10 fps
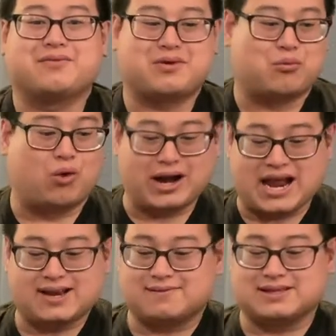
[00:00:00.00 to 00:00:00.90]
want
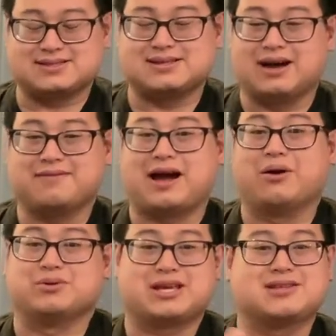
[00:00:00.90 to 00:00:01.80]
any of this stuff,
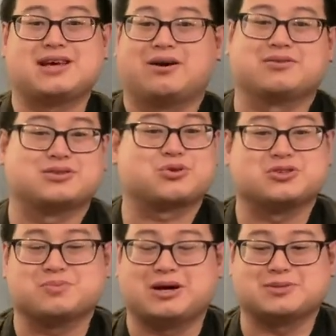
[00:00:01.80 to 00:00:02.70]
I'll link it down in the
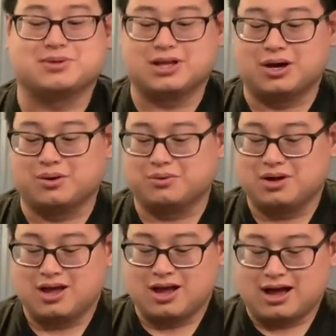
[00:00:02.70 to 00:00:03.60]
description box below.
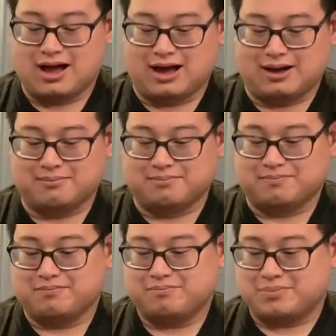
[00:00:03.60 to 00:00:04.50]

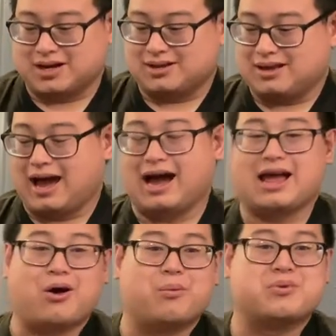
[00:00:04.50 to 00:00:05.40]
But yeah, I
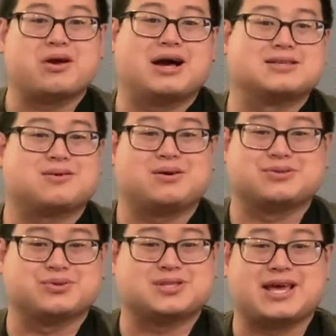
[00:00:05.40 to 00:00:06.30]
hope you guys are
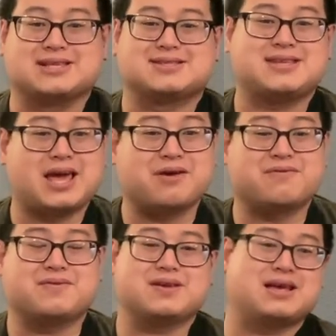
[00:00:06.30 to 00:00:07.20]
also staying
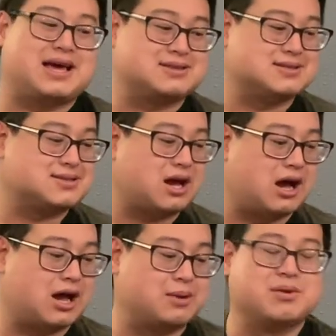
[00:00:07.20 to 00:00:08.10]
safe at this
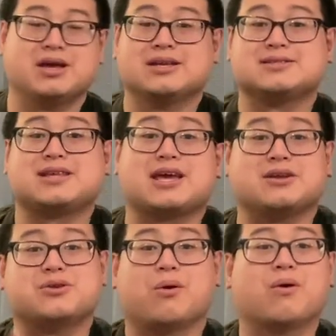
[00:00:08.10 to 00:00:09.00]
time. Stay
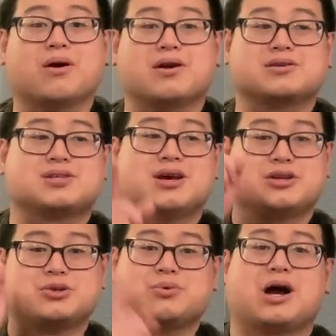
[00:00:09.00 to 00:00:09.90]
indoors.
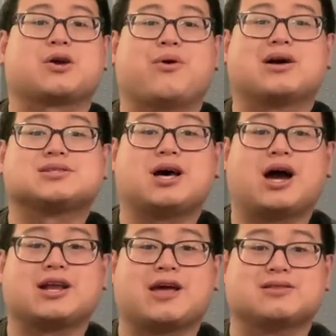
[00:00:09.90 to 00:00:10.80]
Do not go
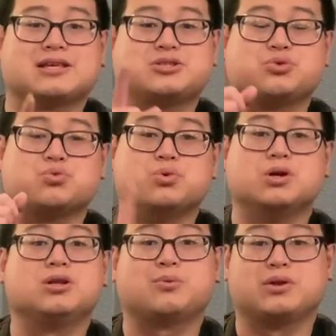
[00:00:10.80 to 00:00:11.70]
outside unless you
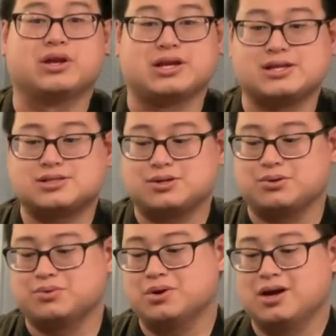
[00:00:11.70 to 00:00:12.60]
really, really need
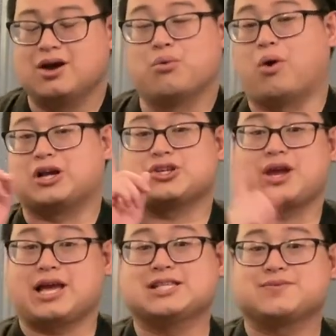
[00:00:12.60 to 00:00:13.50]
to. Wash your
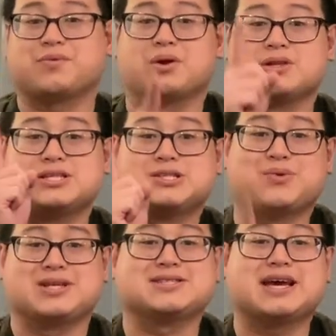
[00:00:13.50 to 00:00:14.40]
hands for at least
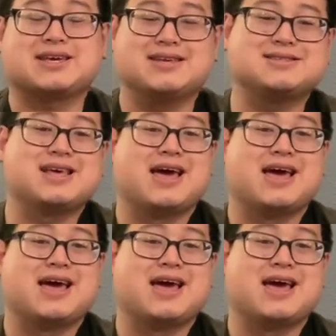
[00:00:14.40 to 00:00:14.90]
20 seconds.